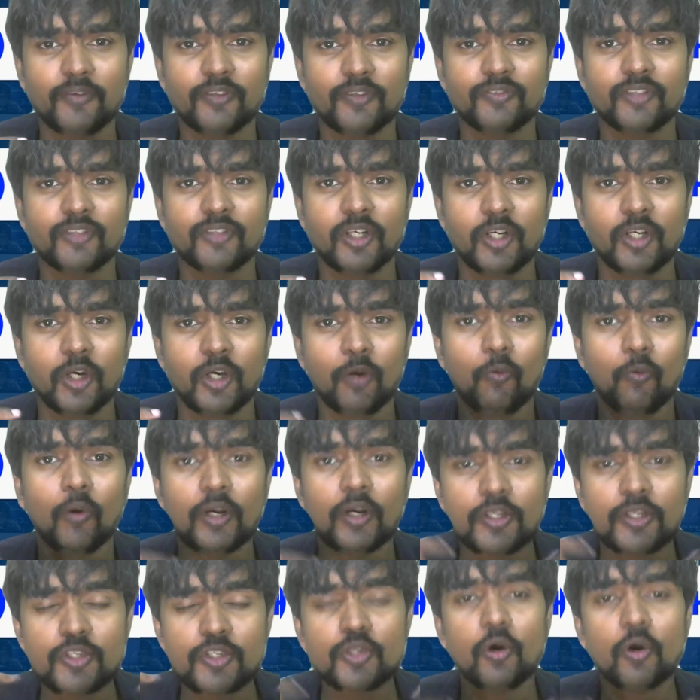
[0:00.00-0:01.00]
with
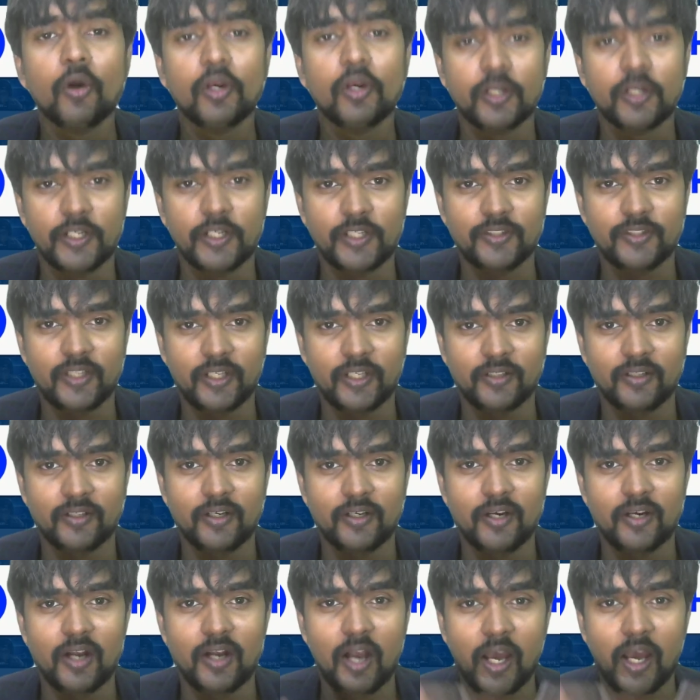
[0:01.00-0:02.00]
what is already there,
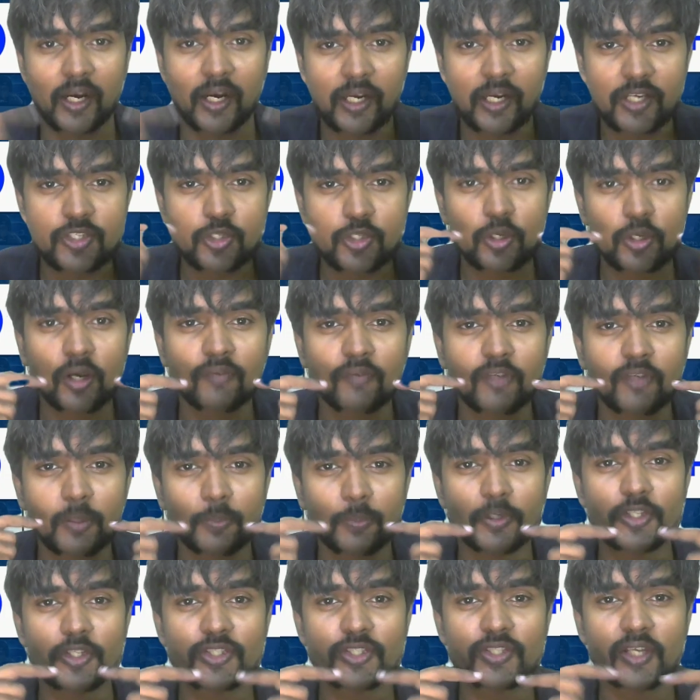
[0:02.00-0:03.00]
unless you have
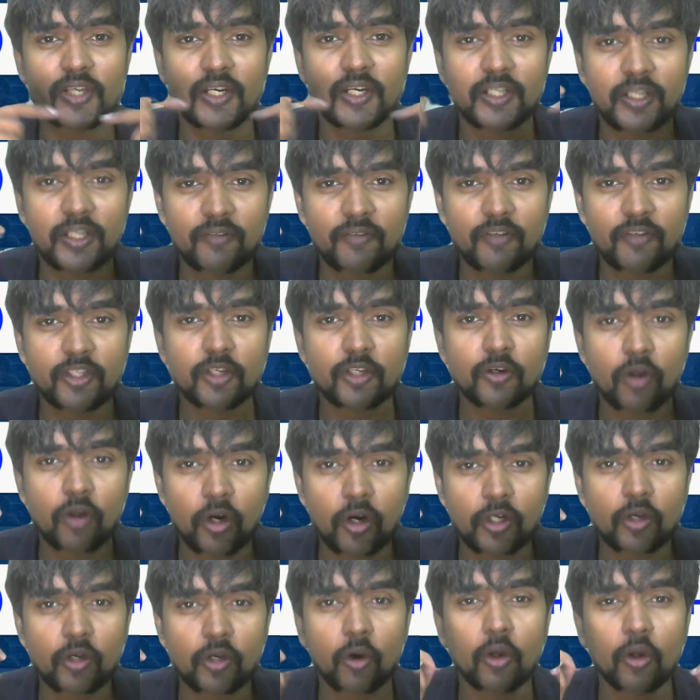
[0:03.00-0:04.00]
that personality where you're
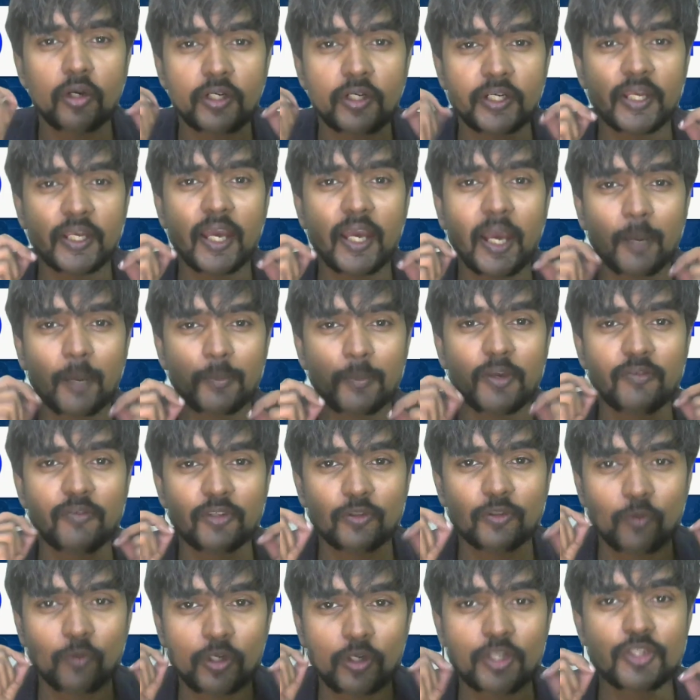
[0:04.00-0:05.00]
not already happy
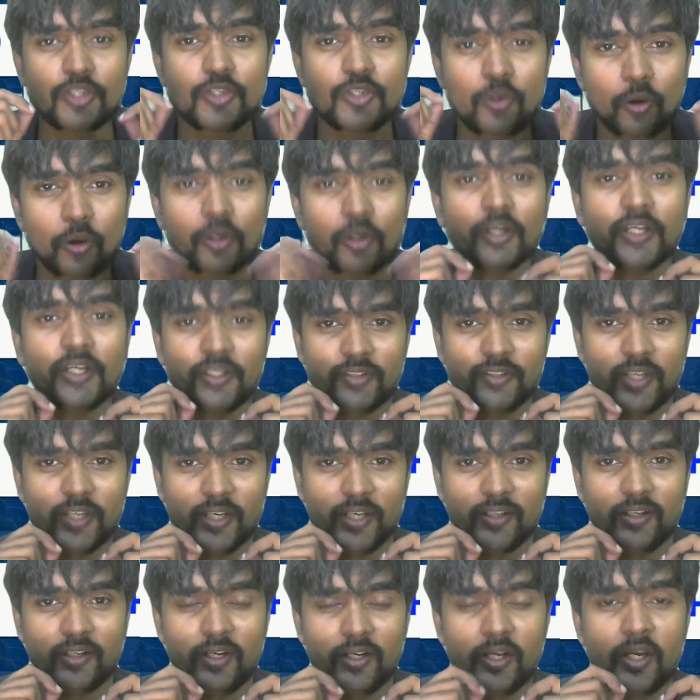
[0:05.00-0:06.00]
with what is already
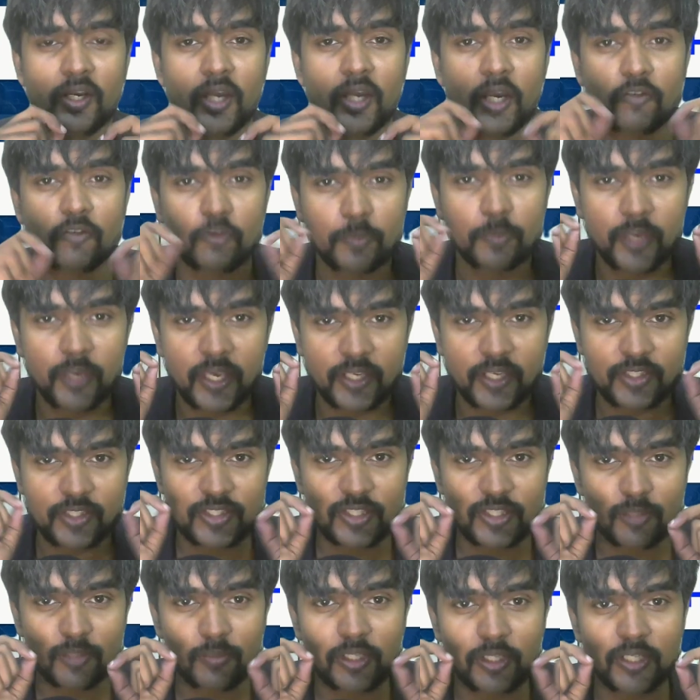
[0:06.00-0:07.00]
there, it would be
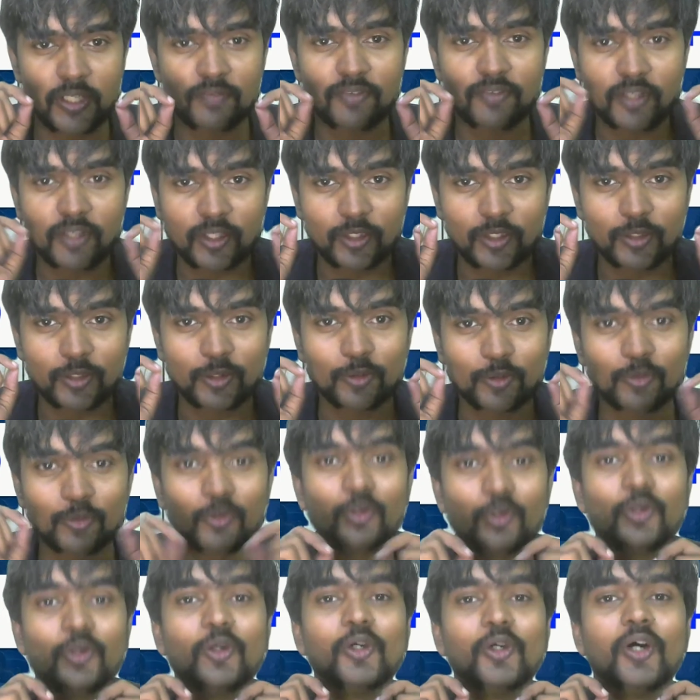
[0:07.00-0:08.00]
extremely difficult to
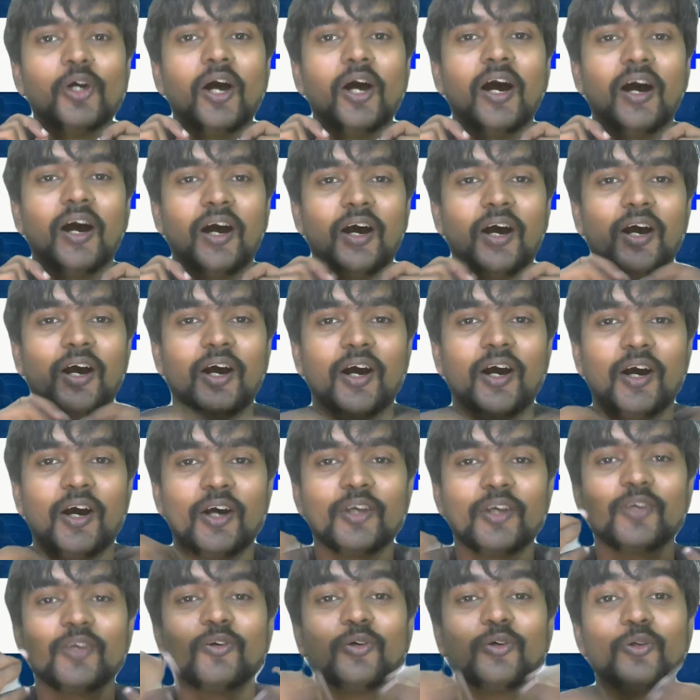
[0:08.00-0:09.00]
uh,
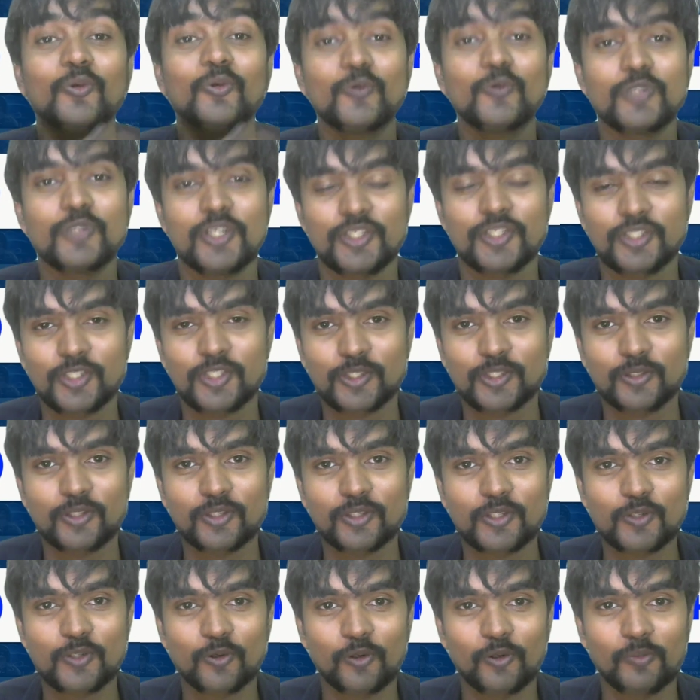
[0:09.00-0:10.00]
you know, do justice to
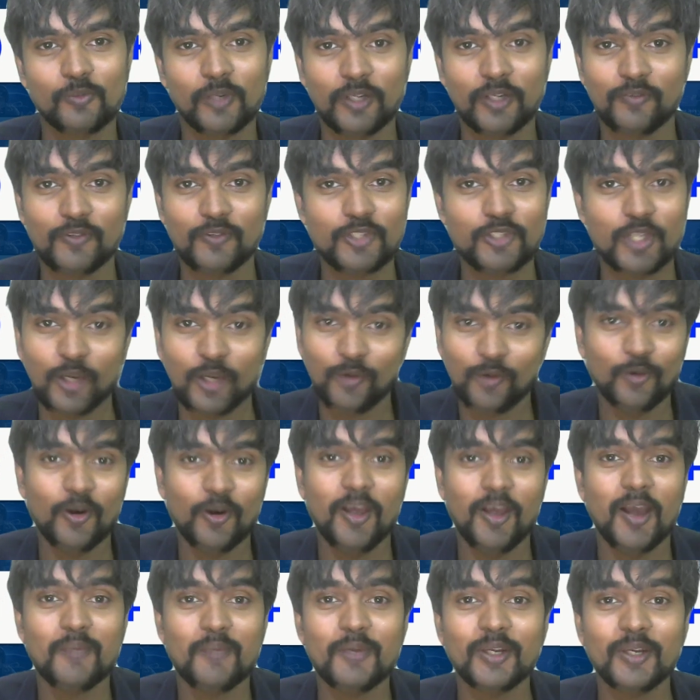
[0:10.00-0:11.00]
this role. But if you say,
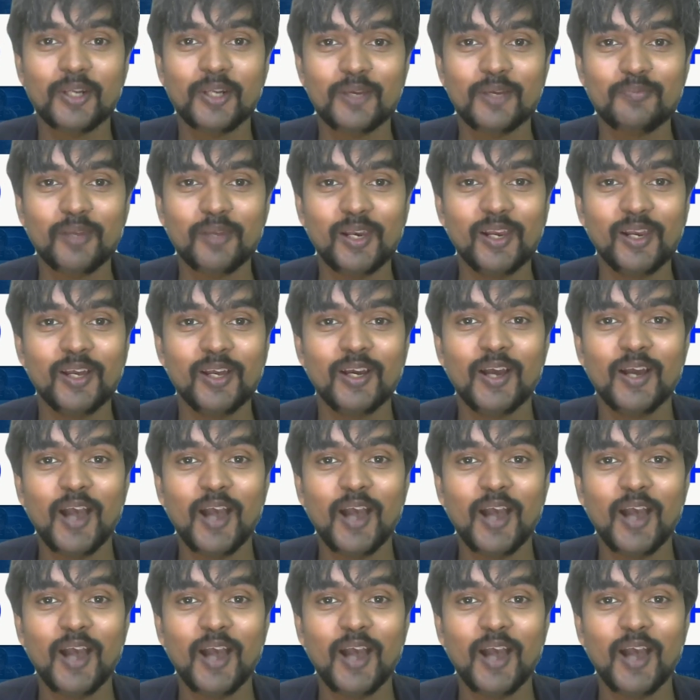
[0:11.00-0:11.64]
no, I'm a rebel,